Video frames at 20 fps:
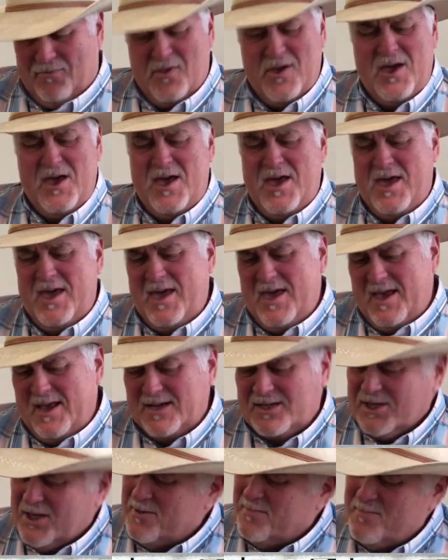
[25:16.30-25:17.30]

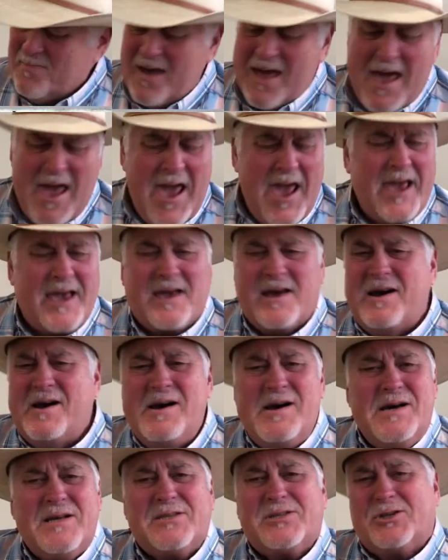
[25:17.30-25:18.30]
things that make
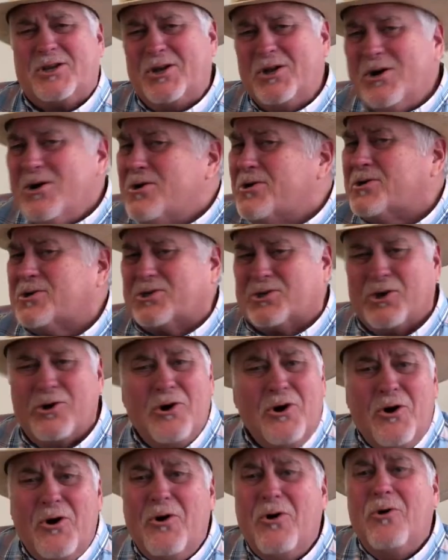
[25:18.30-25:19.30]
us look
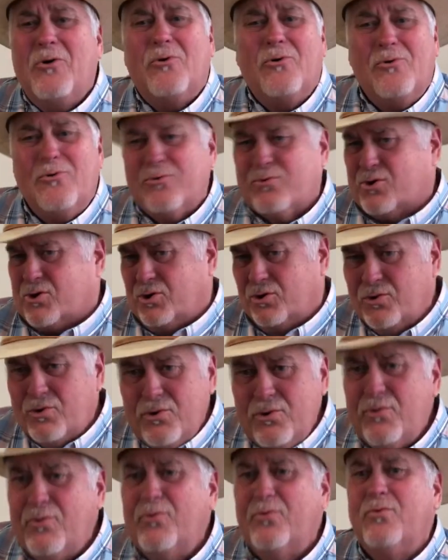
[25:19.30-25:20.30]
so
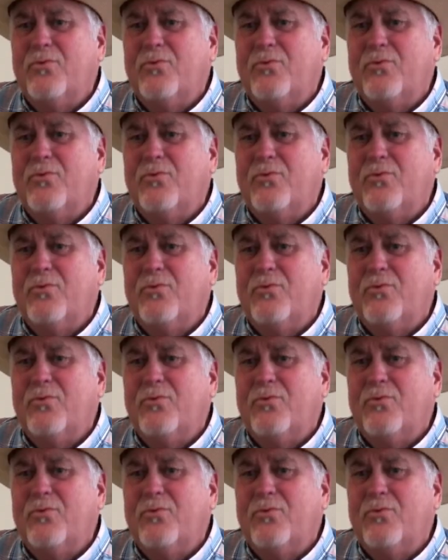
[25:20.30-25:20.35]
cool.